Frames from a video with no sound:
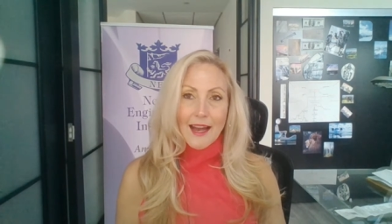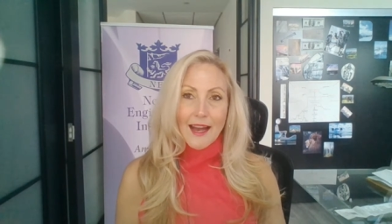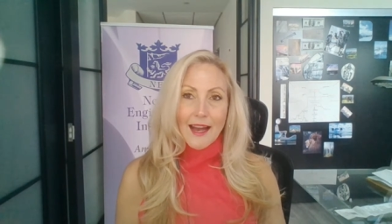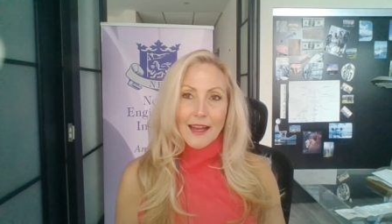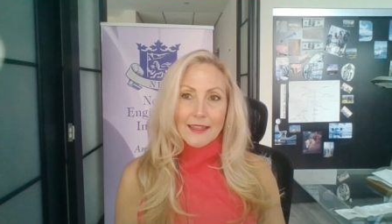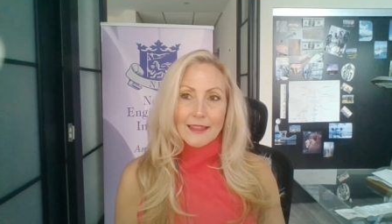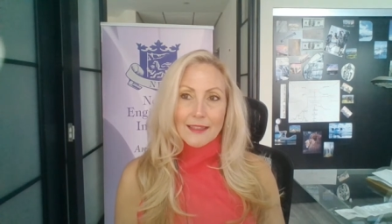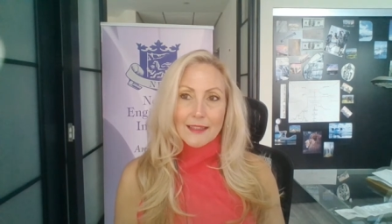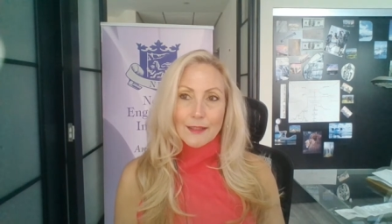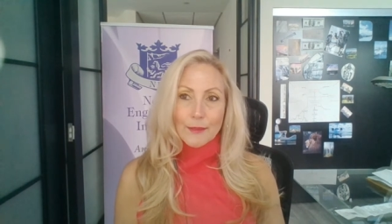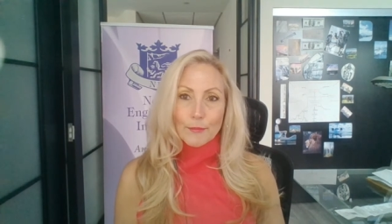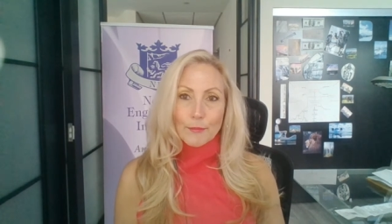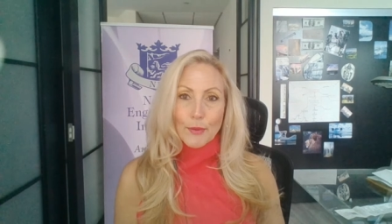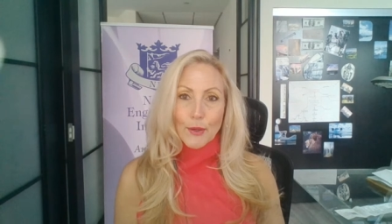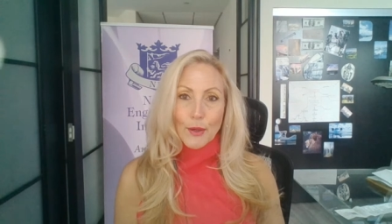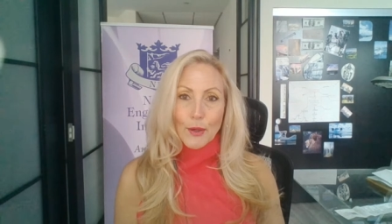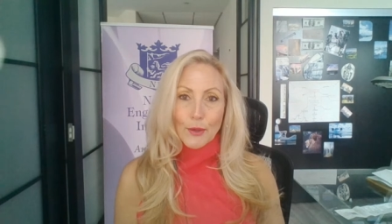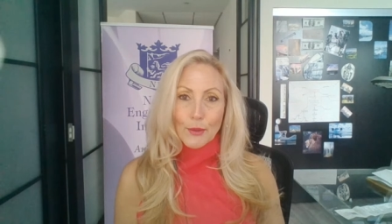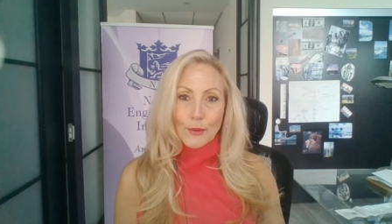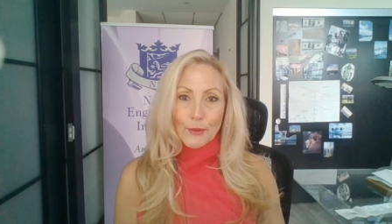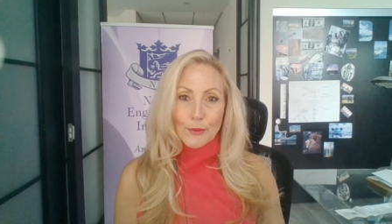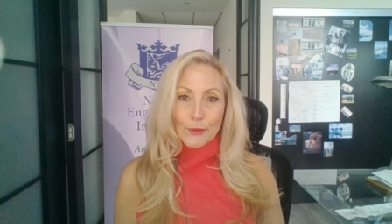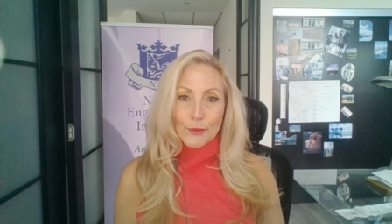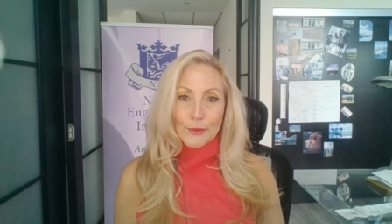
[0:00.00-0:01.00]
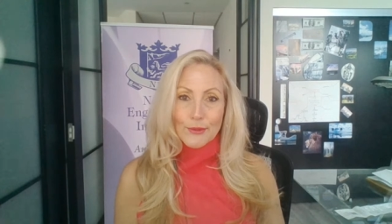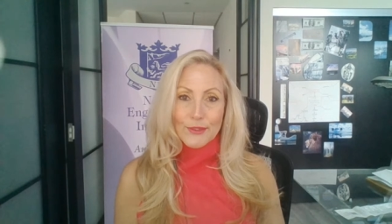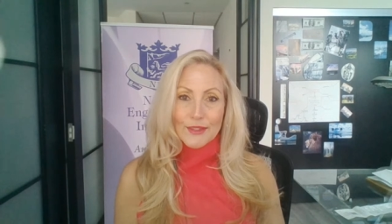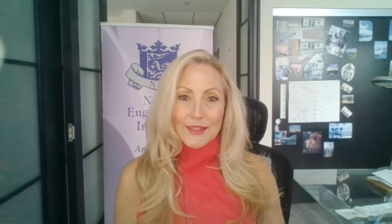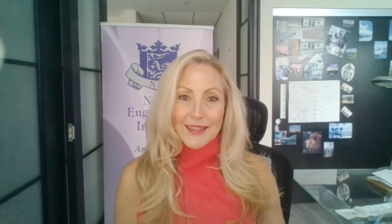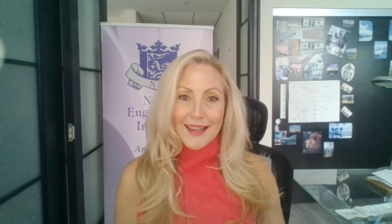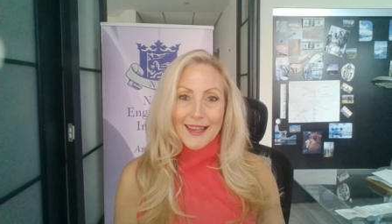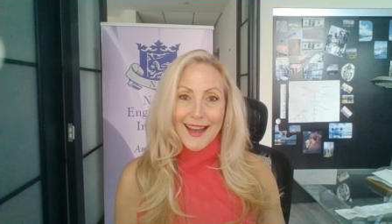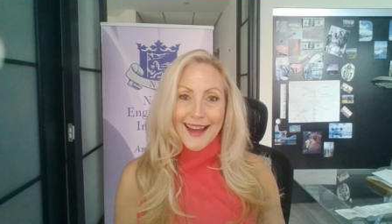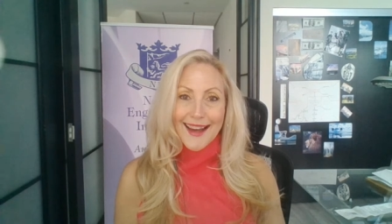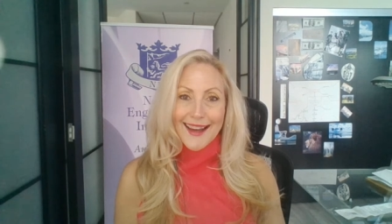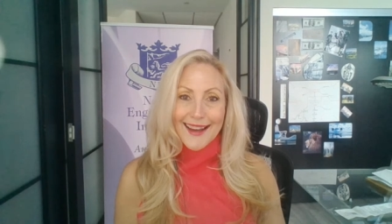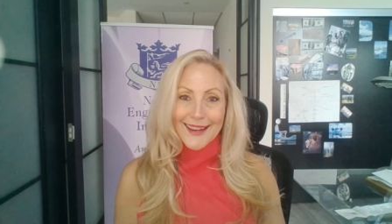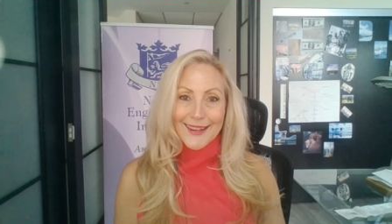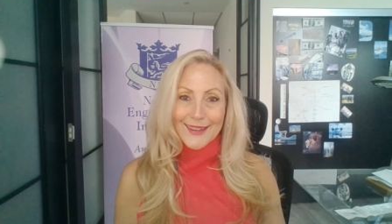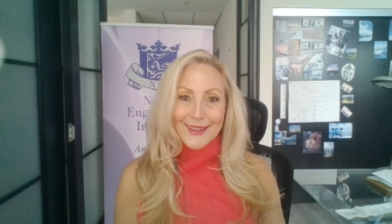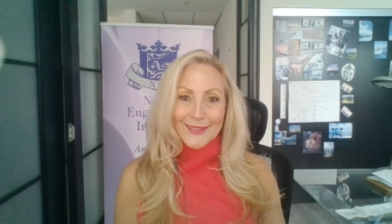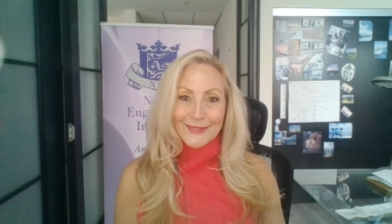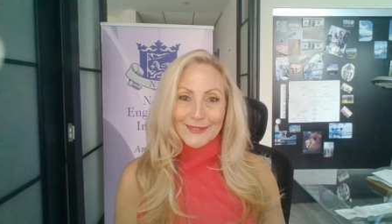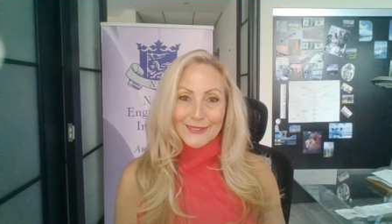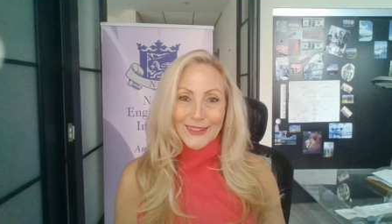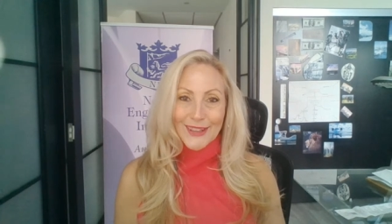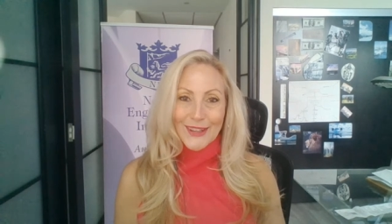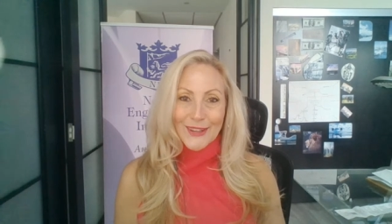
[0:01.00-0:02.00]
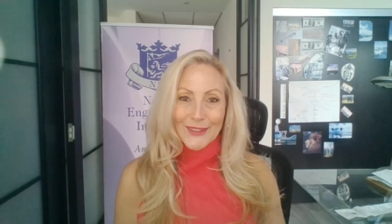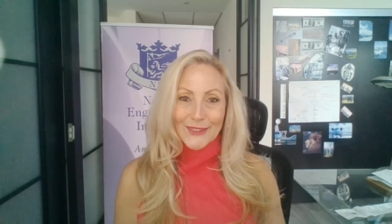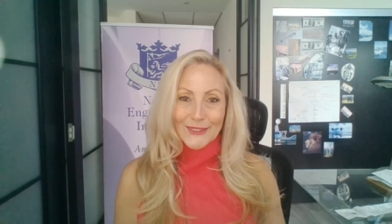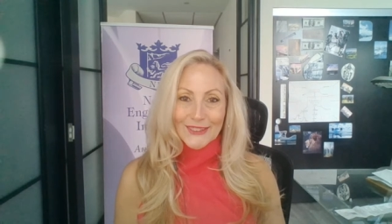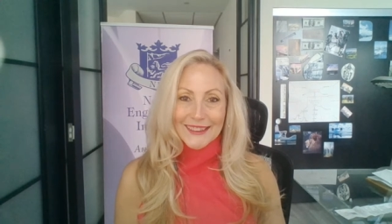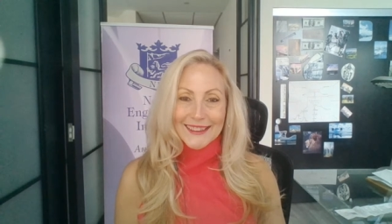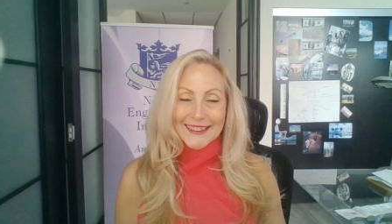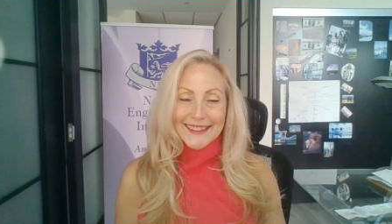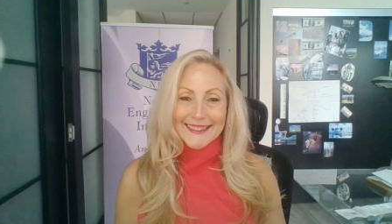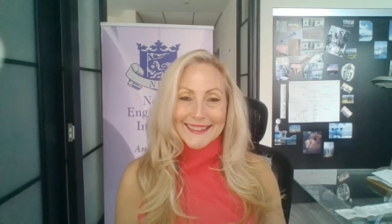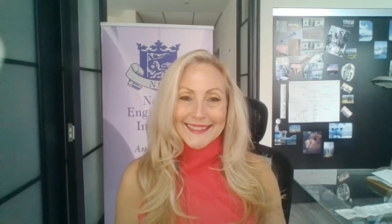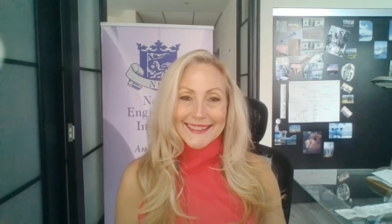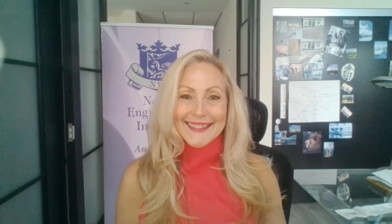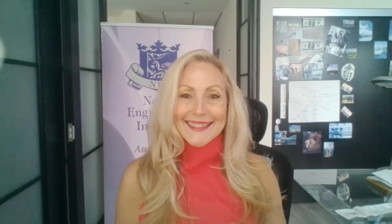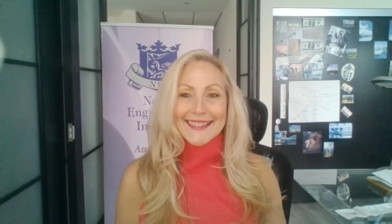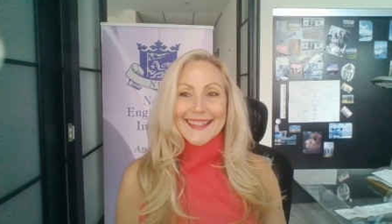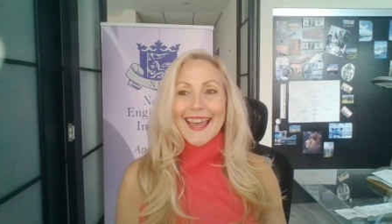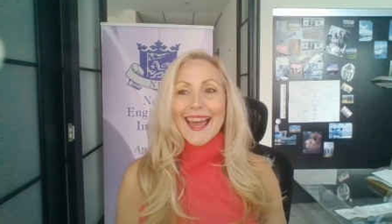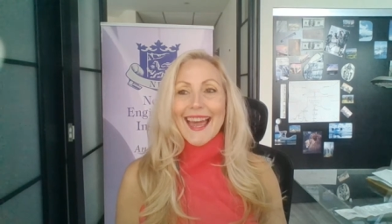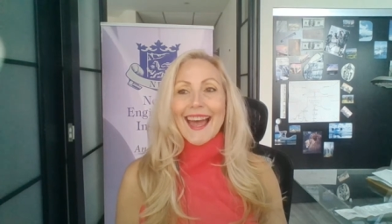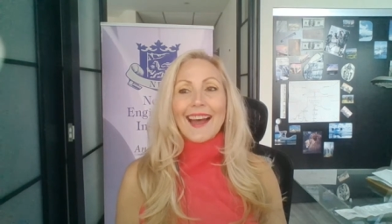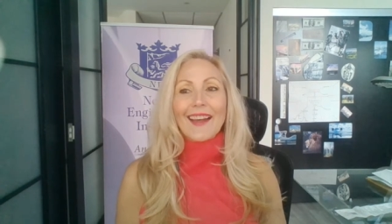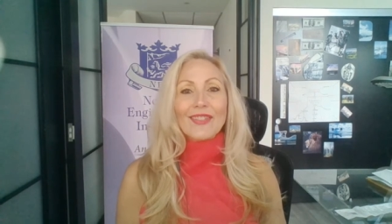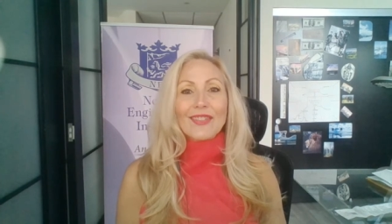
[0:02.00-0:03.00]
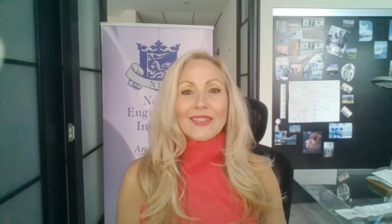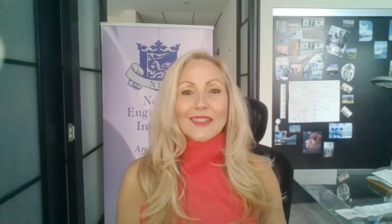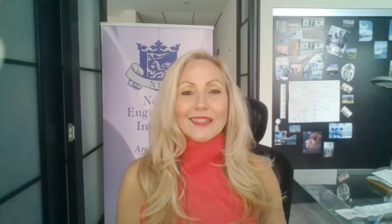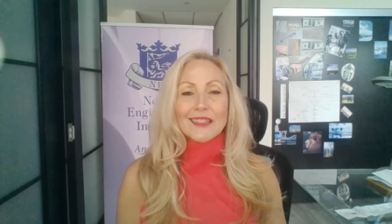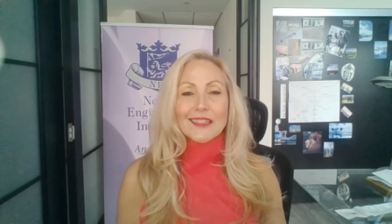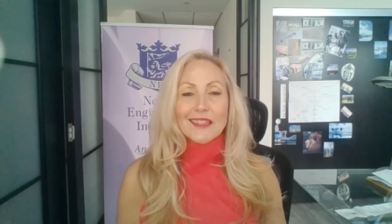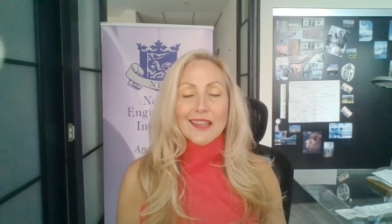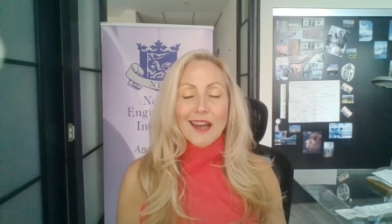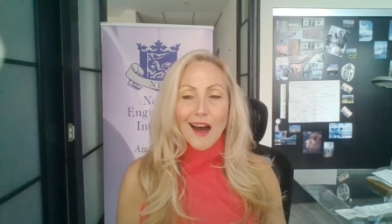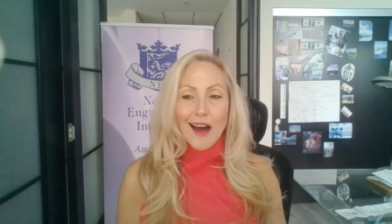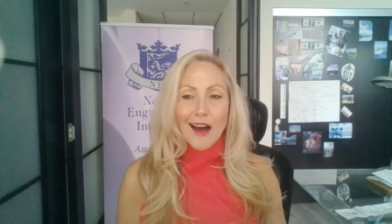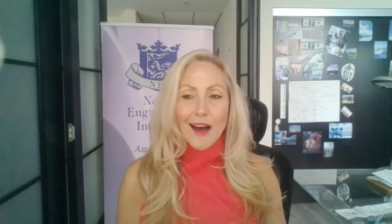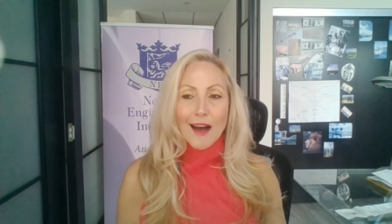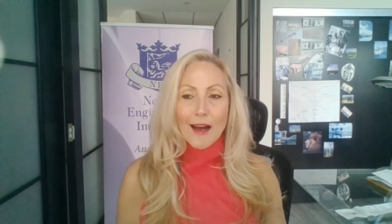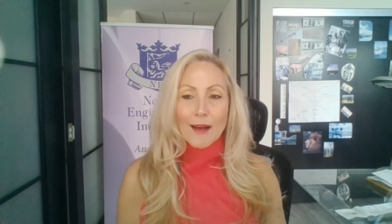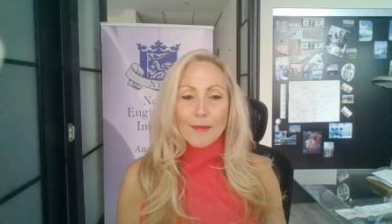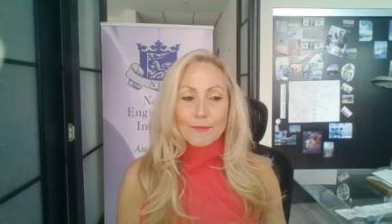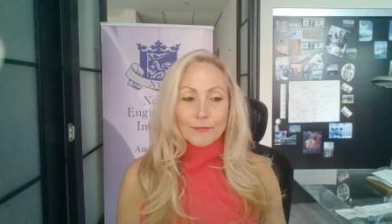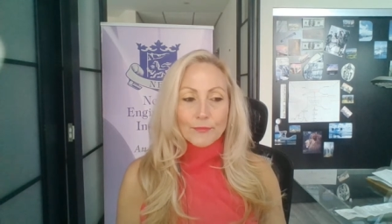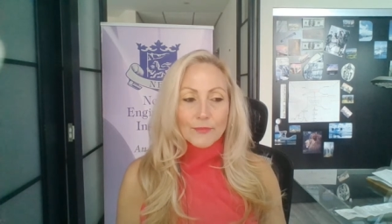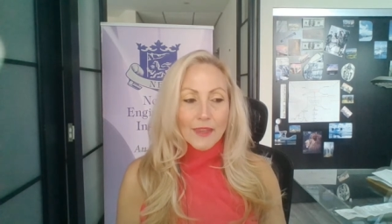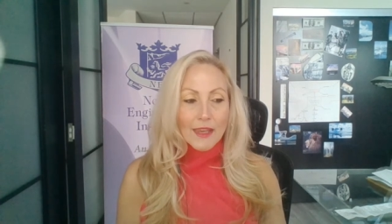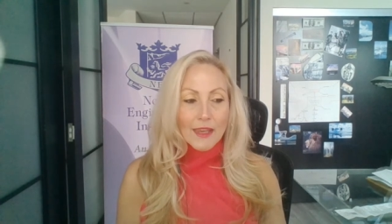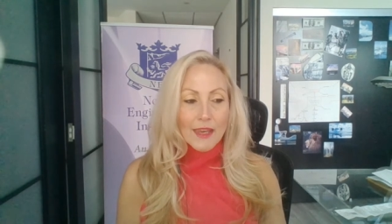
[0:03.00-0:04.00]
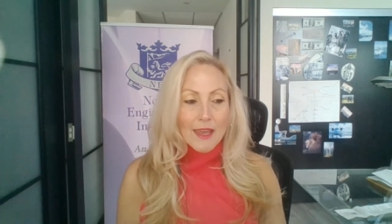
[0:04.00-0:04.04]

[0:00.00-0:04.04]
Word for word: I suppose, of loneliness at the top,